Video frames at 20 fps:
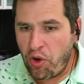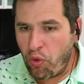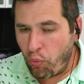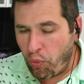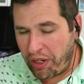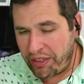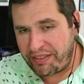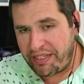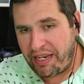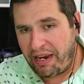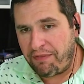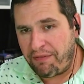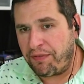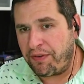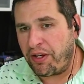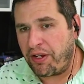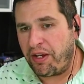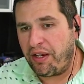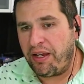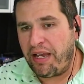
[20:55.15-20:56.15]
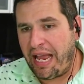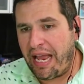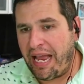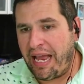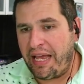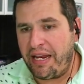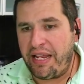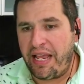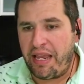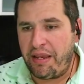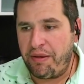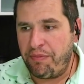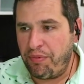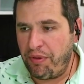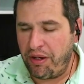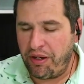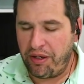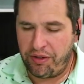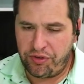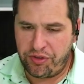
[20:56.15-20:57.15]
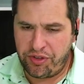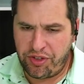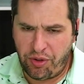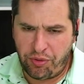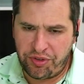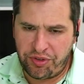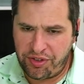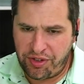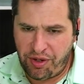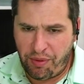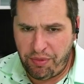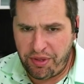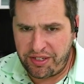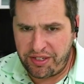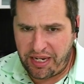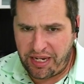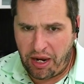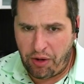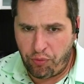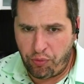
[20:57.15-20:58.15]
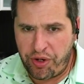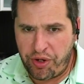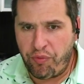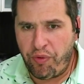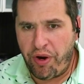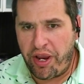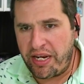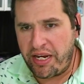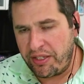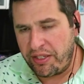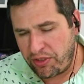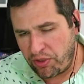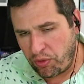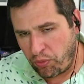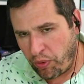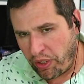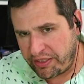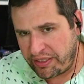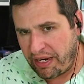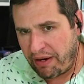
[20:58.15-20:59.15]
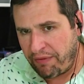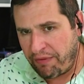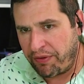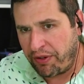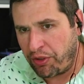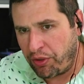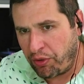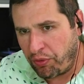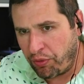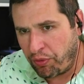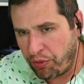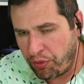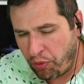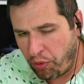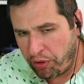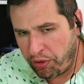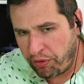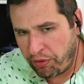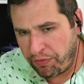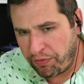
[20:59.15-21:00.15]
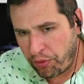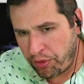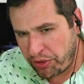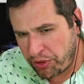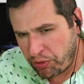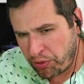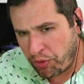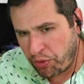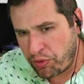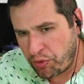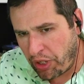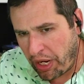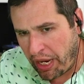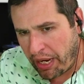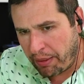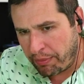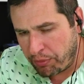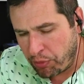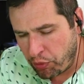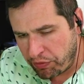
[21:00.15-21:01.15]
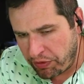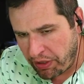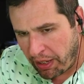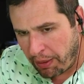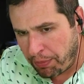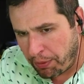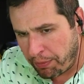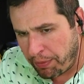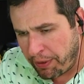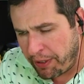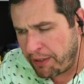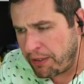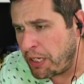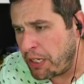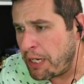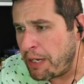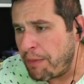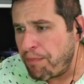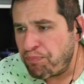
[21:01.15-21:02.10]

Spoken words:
West Africa had so some of this got re-rated. So West Africa crude oil floating storage got moved up a bit.